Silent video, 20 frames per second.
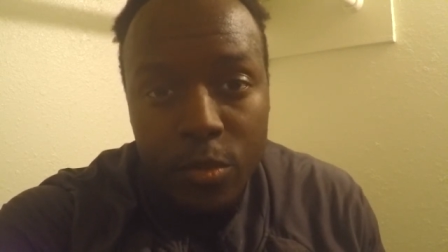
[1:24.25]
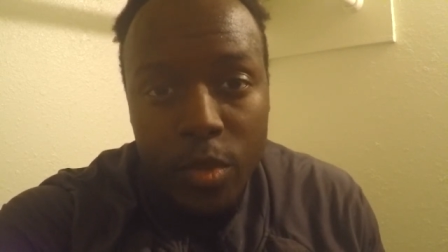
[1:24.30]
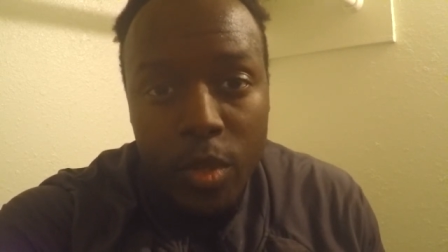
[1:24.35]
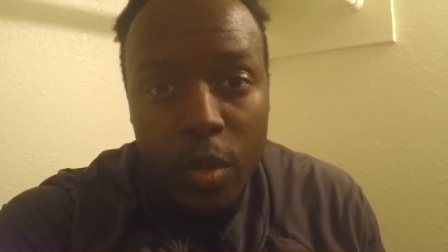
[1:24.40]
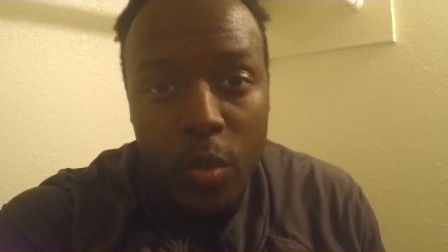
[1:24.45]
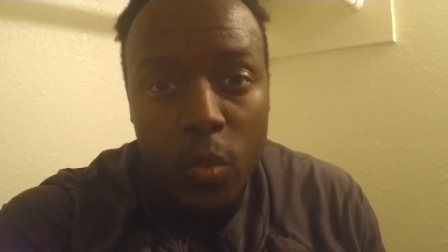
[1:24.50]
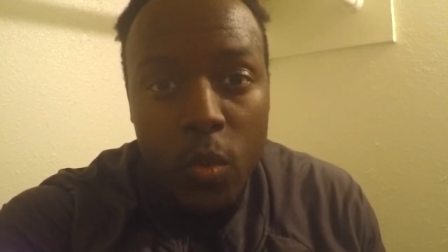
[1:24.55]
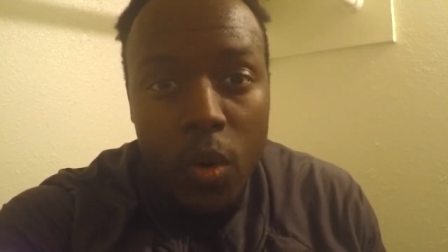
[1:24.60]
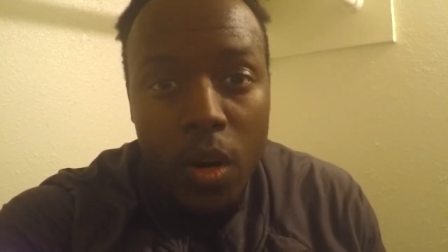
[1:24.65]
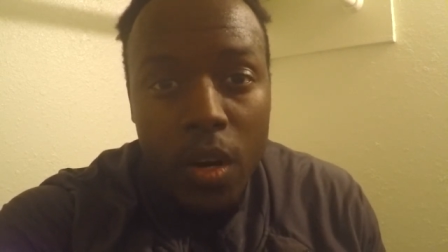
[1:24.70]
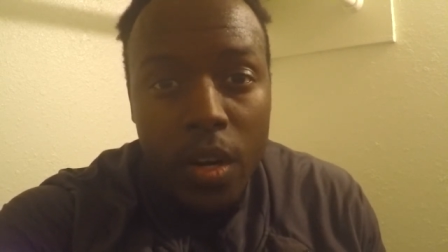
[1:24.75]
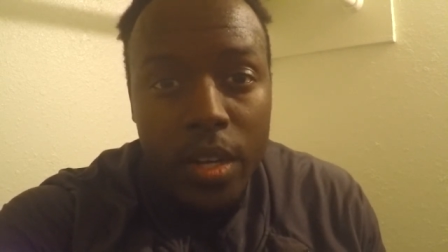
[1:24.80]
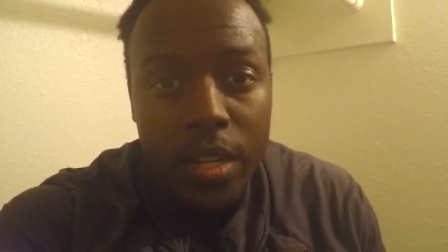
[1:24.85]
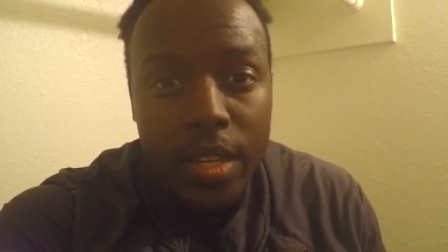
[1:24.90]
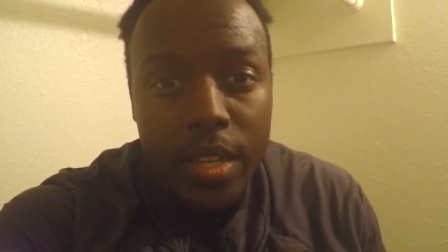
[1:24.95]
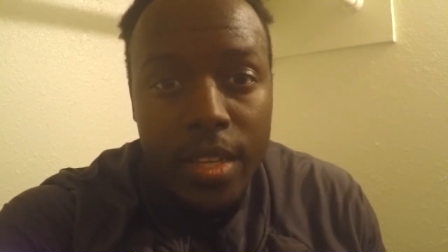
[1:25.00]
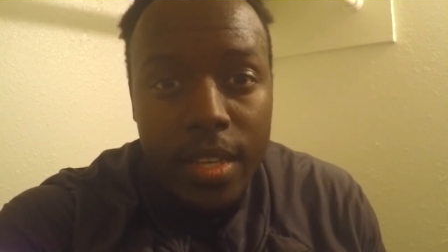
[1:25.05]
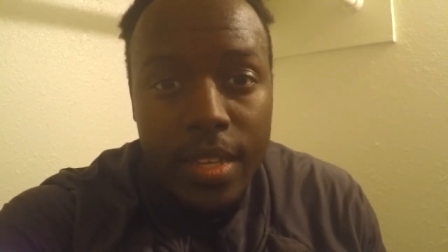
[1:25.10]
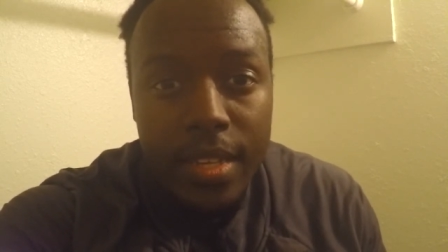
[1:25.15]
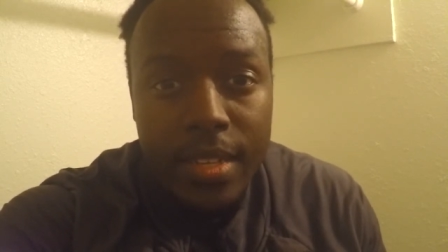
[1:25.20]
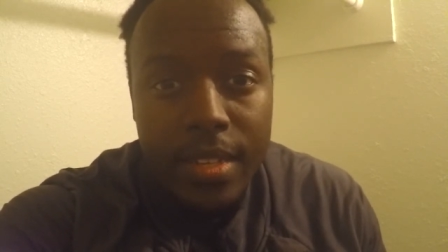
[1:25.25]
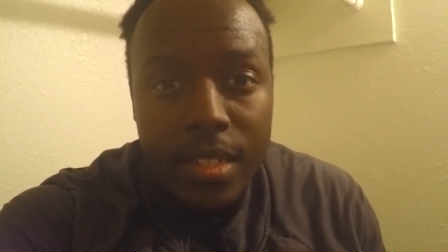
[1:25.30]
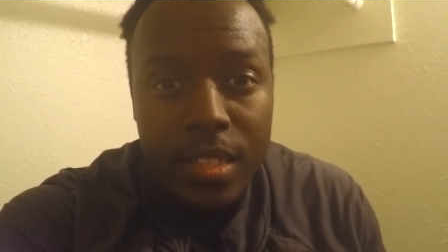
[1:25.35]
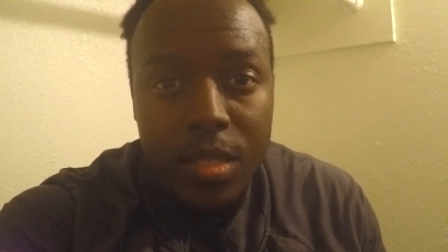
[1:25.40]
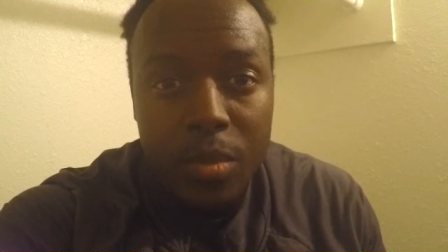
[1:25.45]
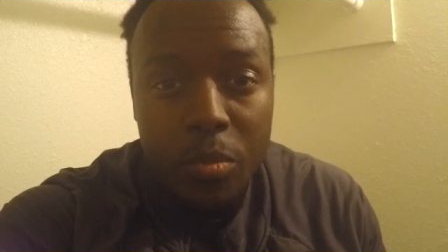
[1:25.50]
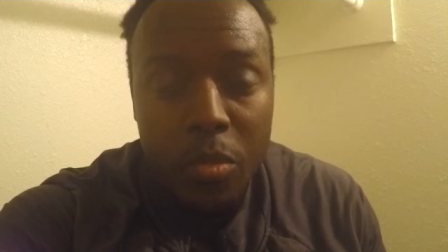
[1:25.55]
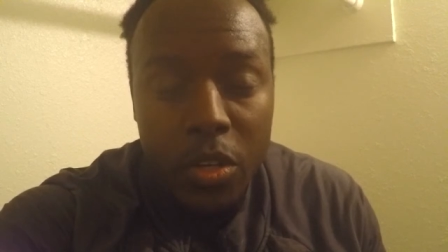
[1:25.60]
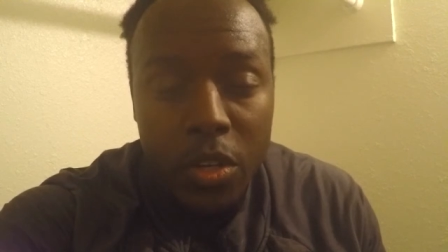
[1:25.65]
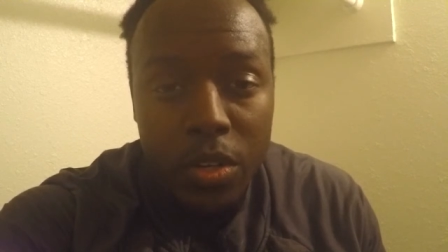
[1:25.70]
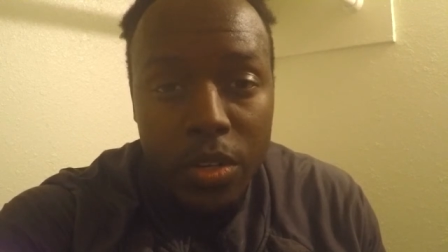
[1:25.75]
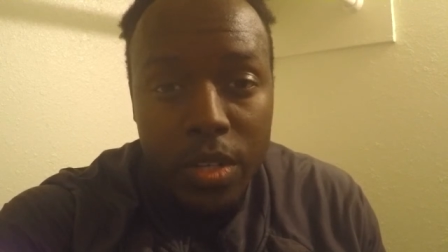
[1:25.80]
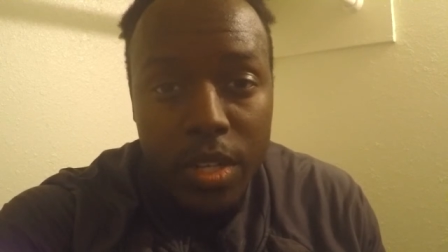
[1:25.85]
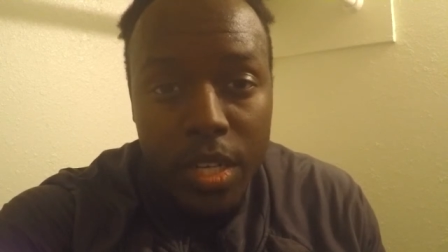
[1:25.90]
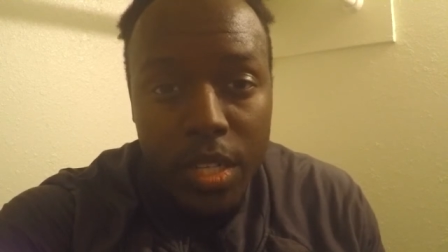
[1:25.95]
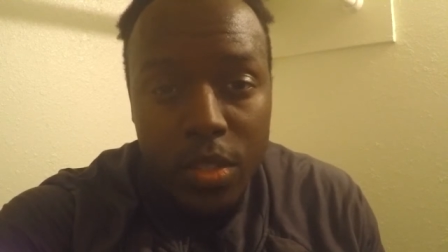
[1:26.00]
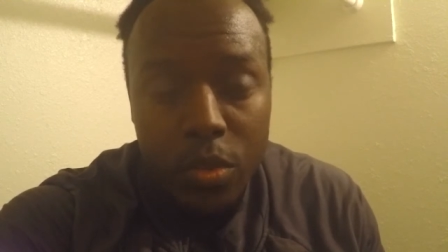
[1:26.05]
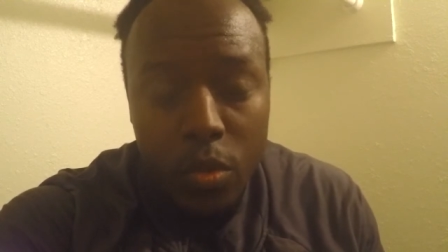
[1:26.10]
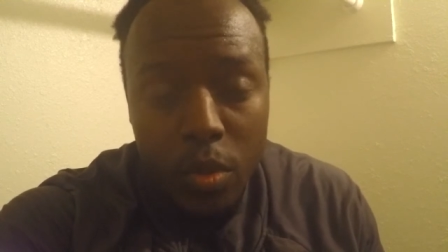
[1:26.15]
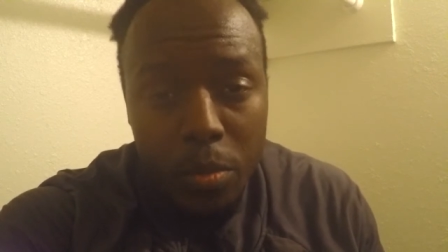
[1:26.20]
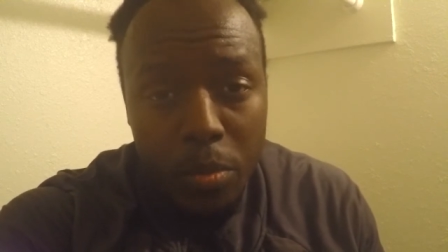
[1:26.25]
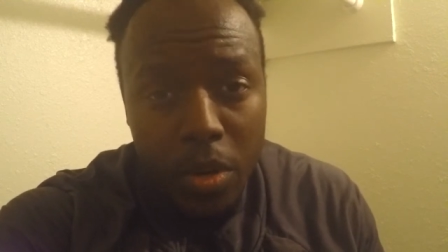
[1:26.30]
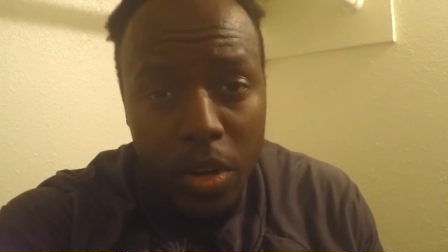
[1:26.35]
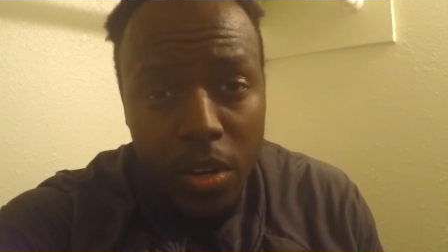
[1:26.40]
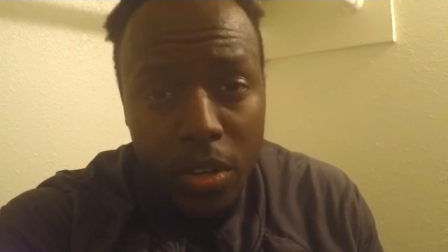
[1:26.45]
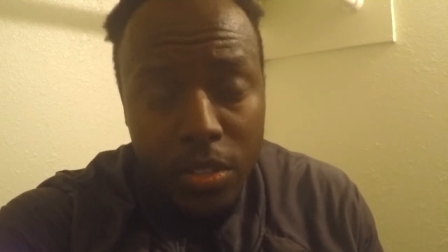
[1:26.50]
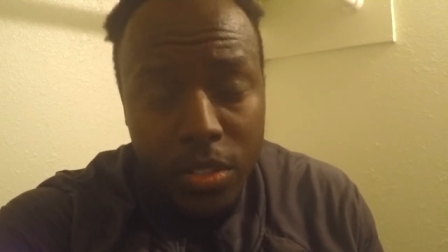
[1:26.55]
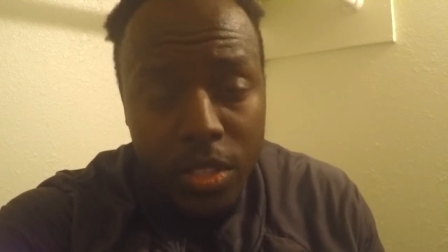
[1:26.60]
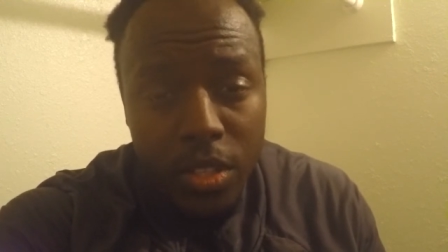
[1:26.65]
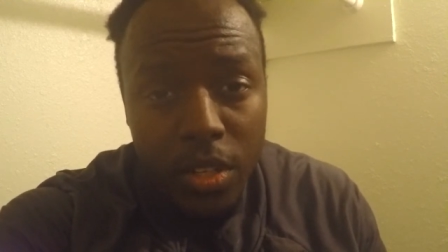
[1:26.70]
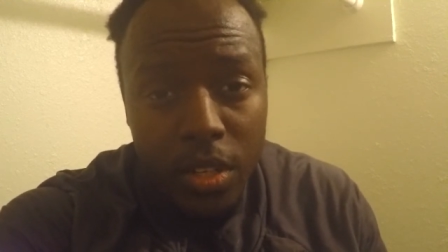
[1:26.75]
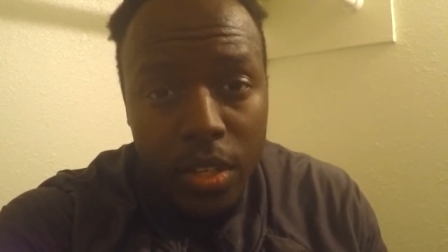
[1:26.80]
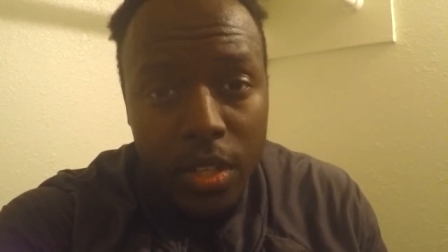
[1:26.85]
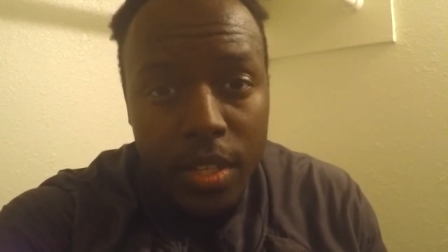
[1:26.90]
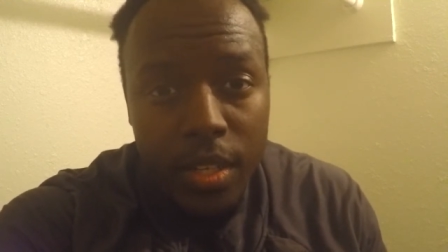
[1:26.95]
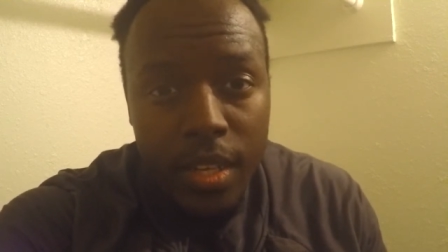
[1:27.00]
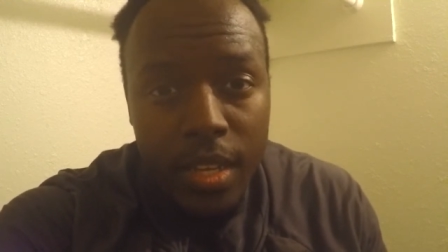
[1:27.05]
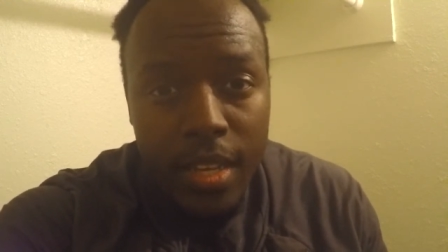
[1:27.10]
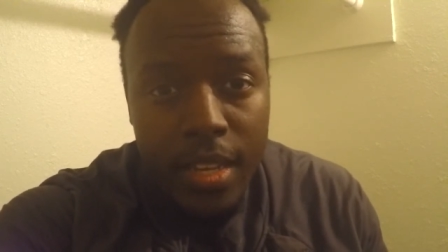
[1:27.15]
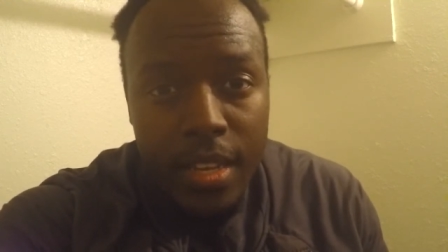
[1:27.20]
we are walking in the Spirit. That's what Paul taught.